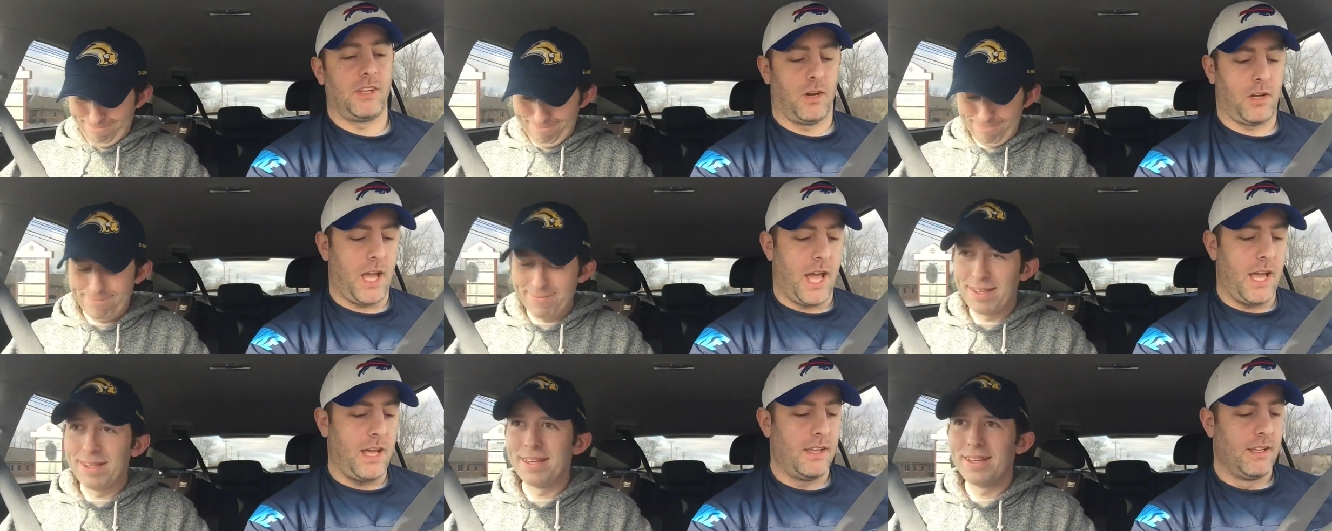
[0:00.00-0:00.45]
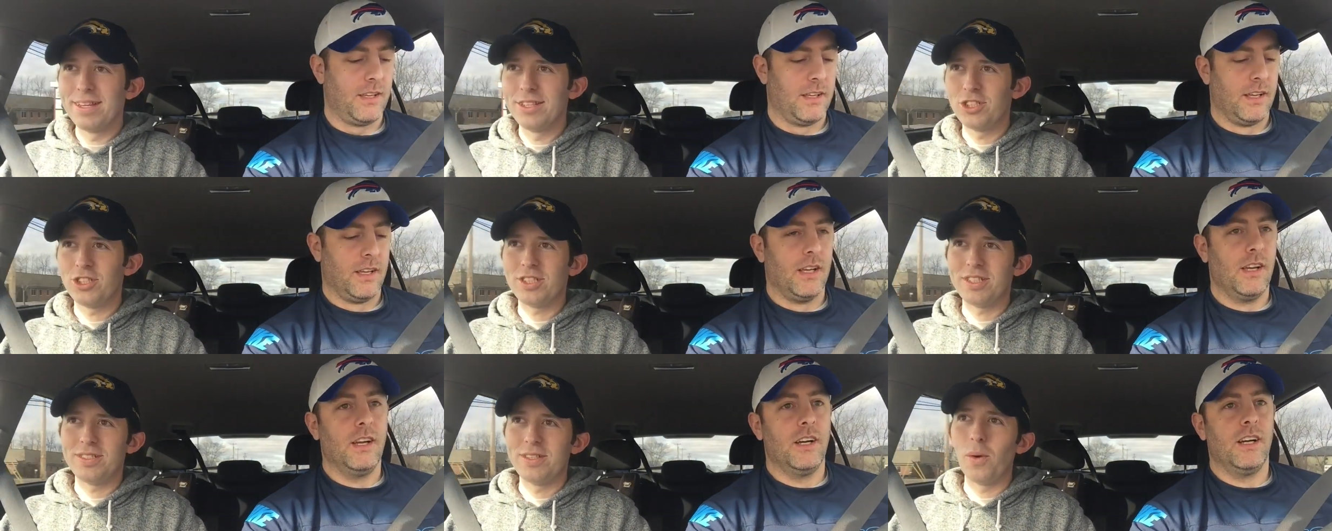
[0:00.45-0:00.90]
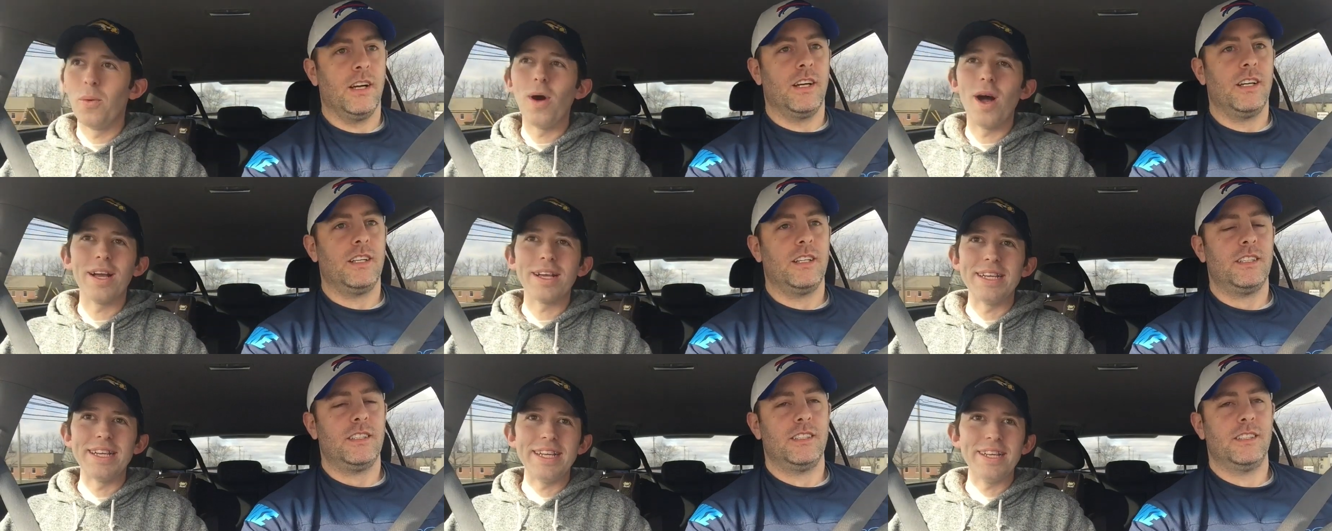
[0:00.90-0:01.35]
Speaker 1: Okay. Still
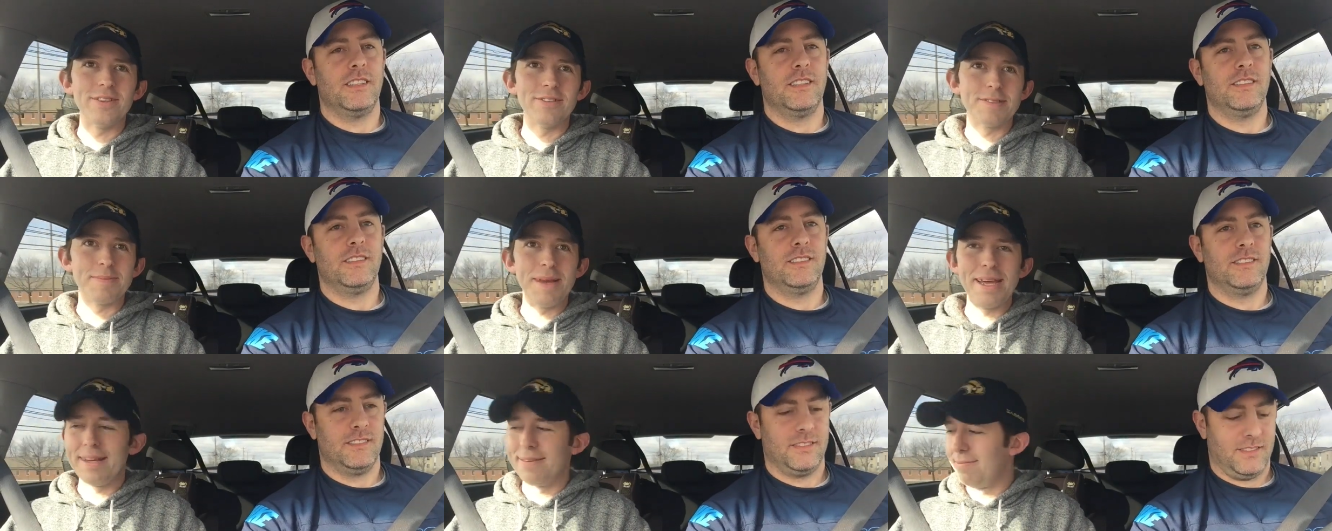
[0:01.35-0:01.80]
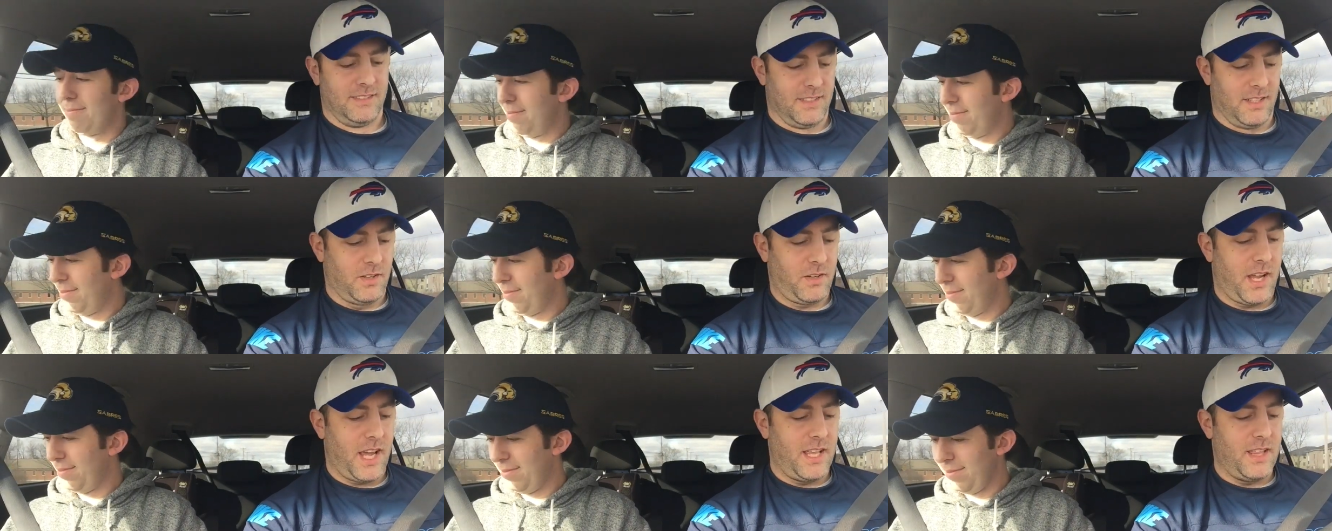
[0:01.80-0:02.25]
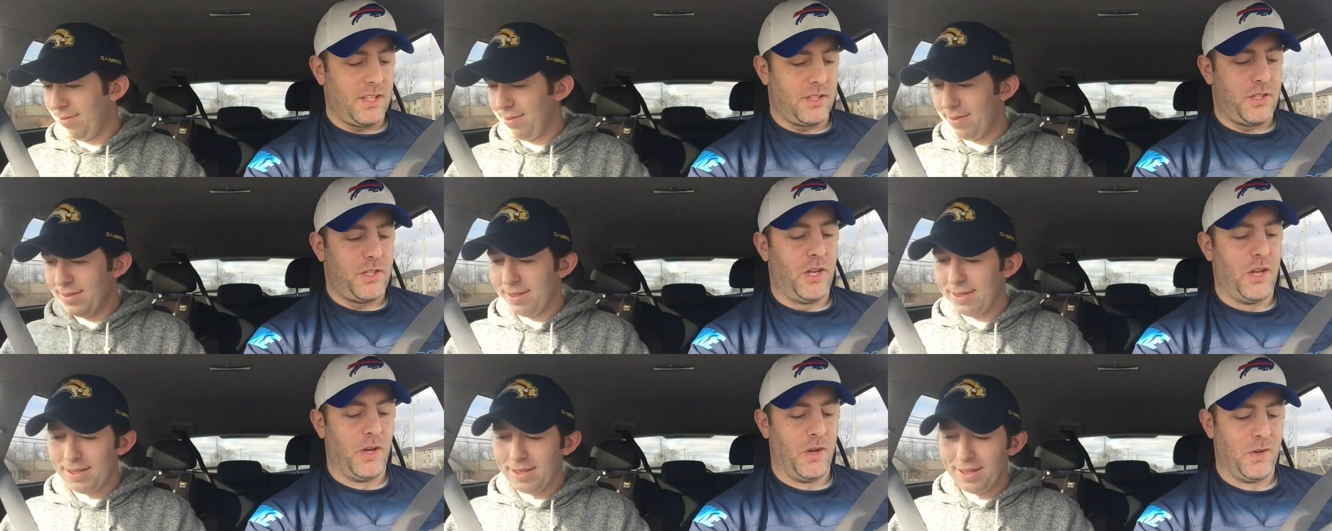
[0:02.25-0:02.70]
walking heels, man. Okay, the
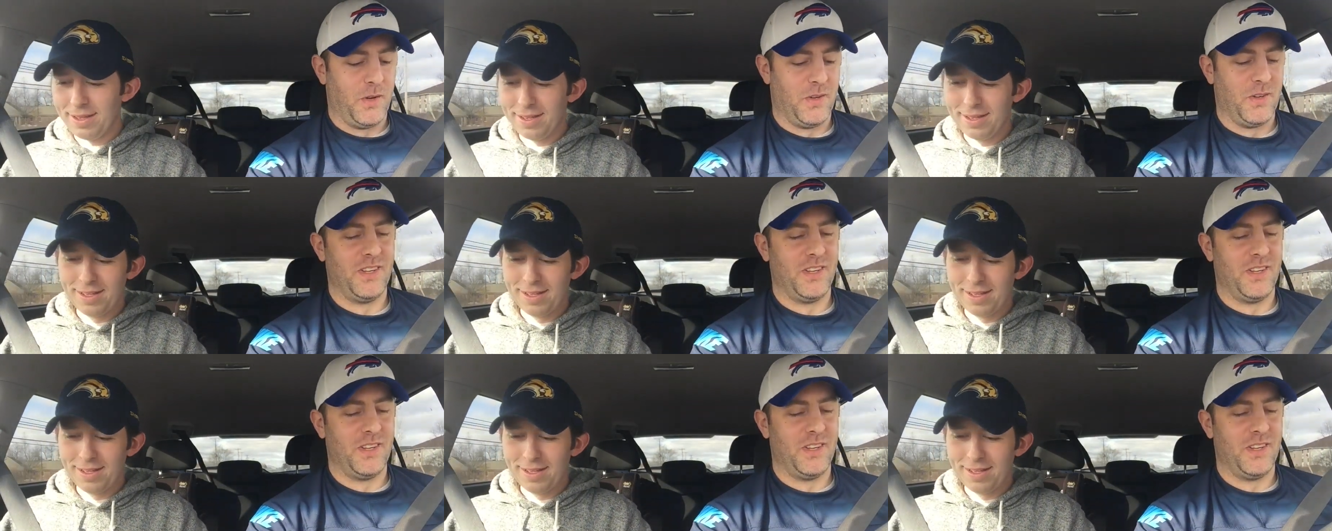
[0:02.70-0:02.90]
two.